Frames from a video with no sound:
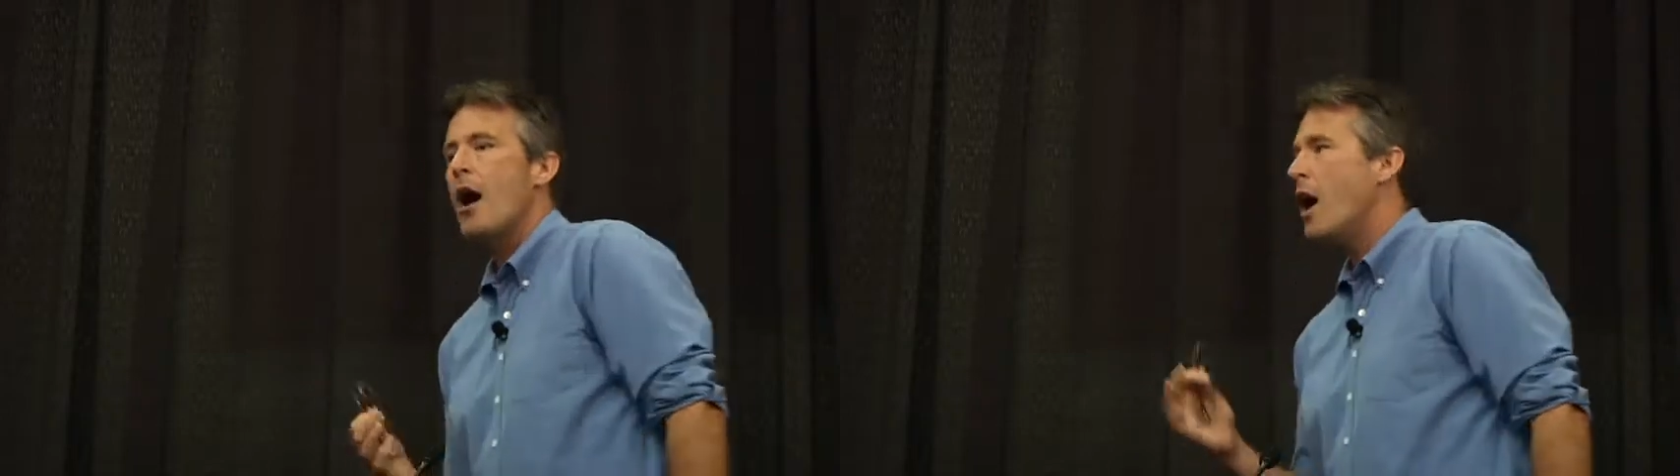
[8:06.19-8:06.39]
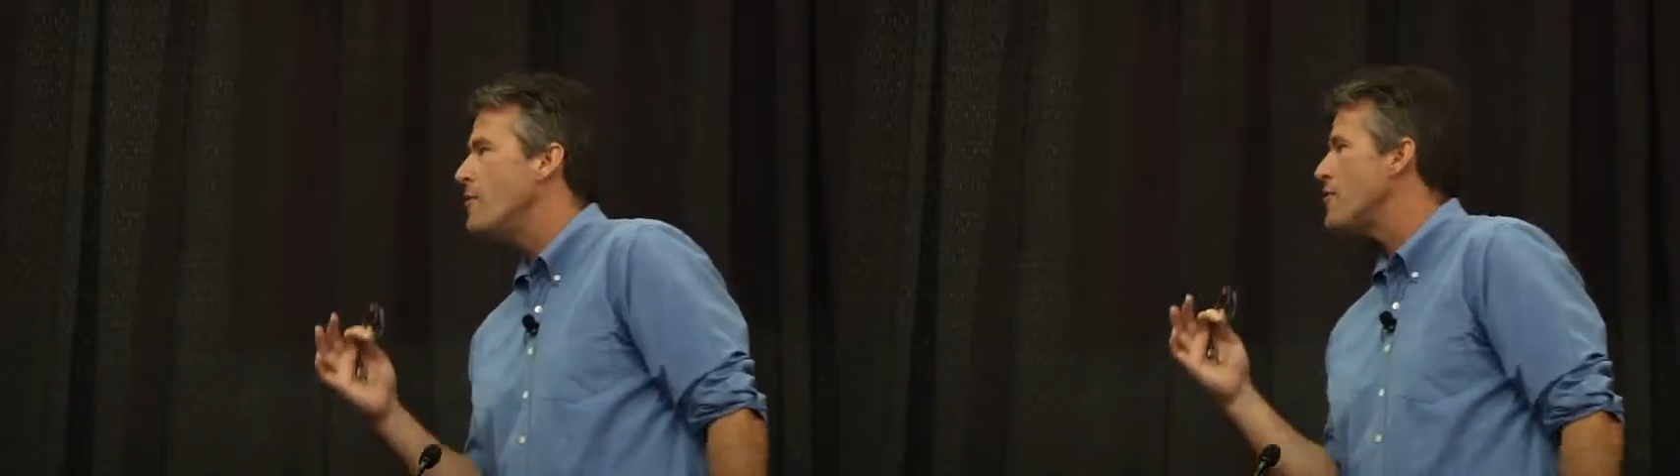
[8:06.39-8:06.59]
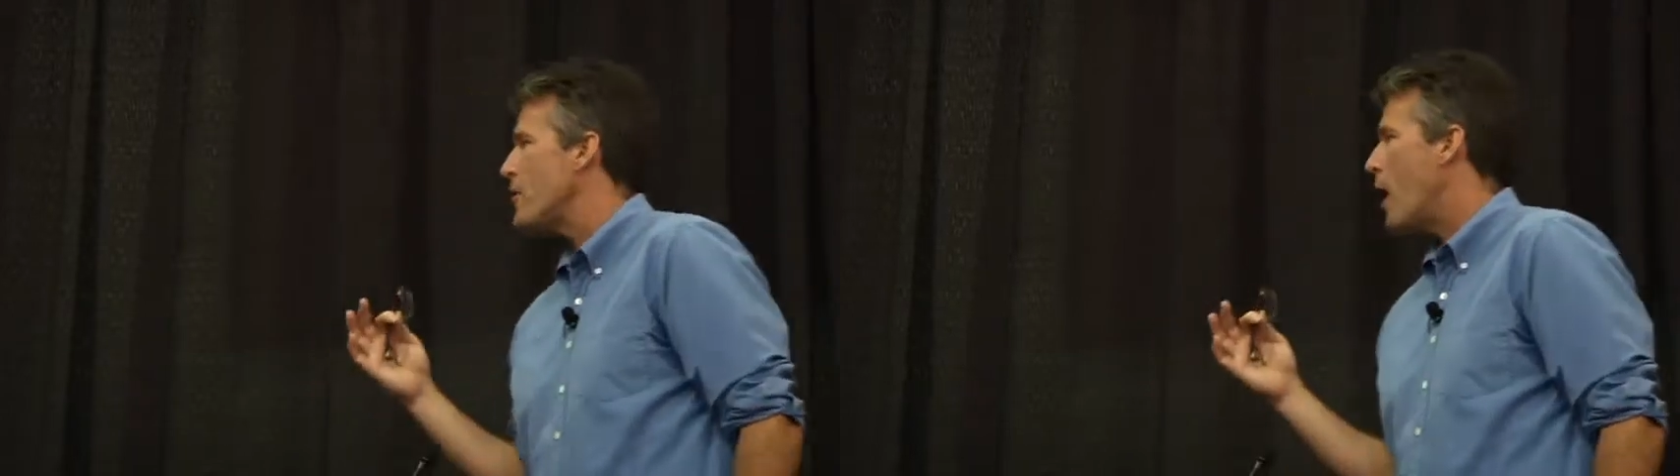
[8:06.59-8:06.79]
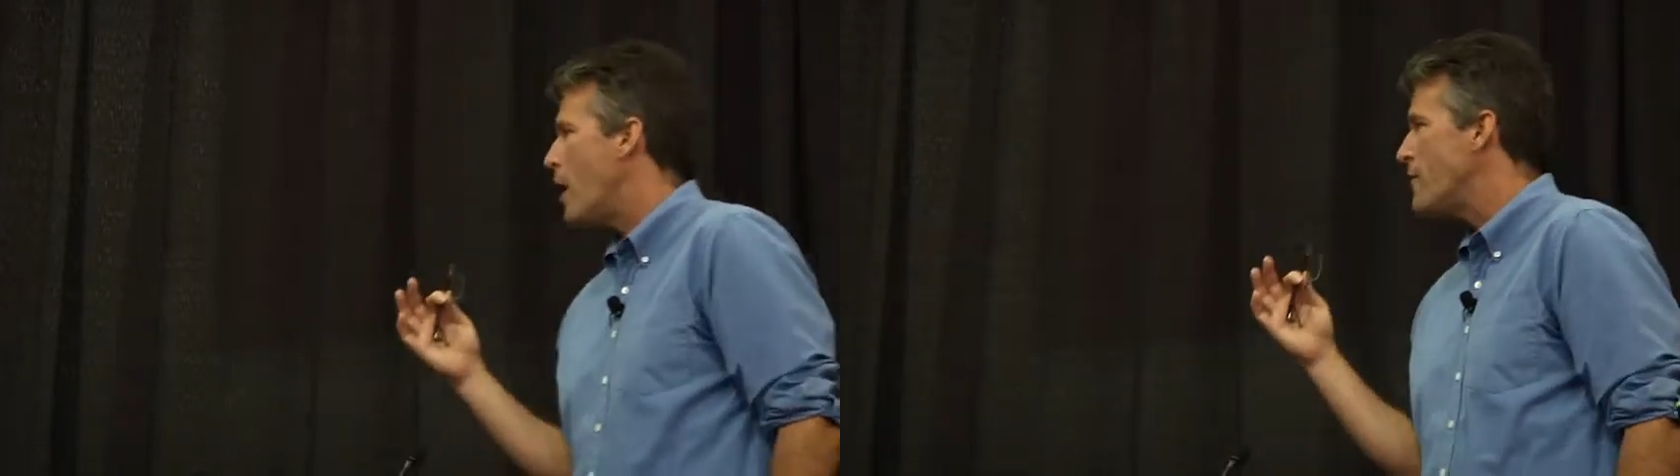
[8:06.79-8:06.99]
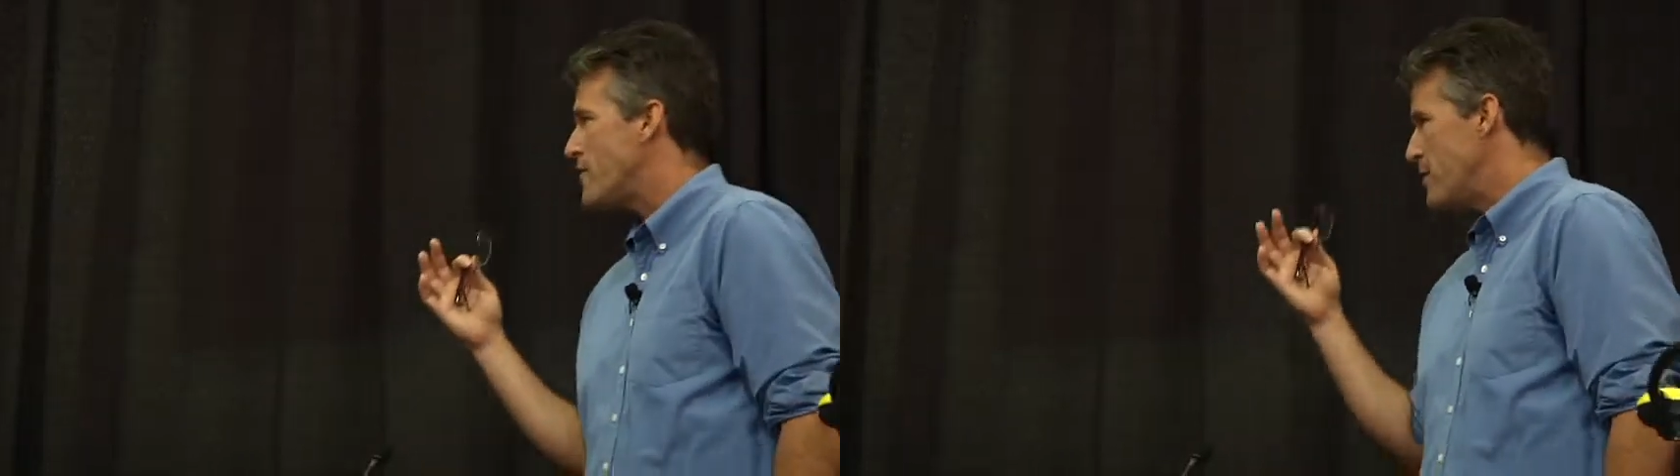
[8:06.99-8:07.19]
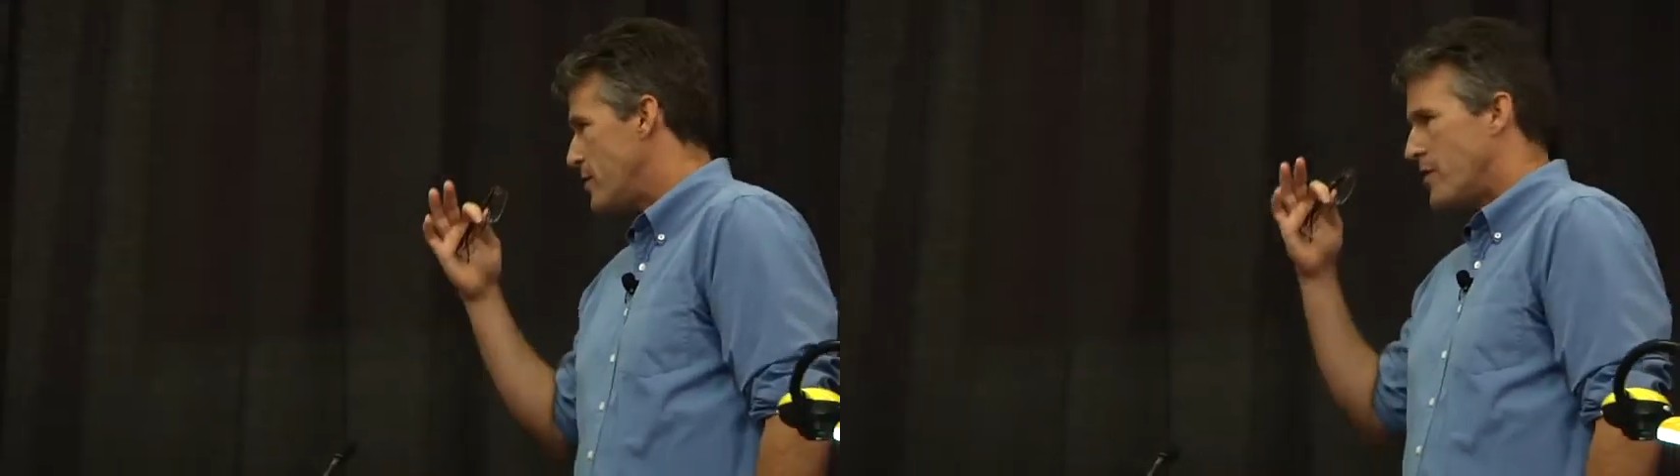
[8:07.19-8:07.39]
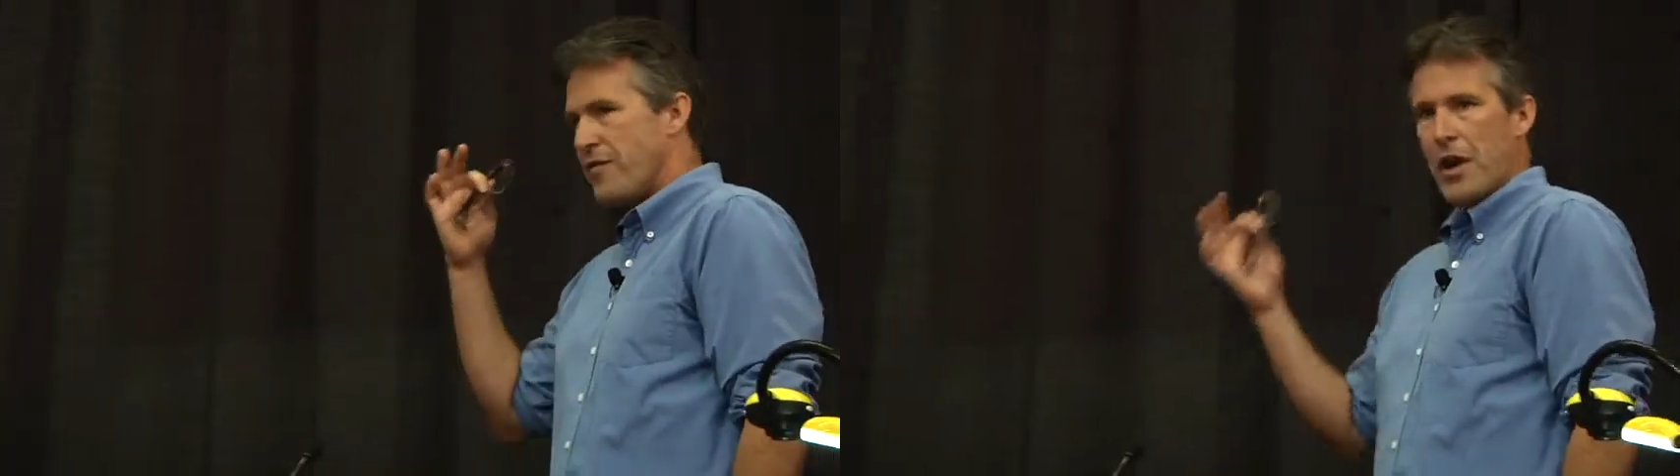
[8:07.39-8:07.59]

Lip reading: of the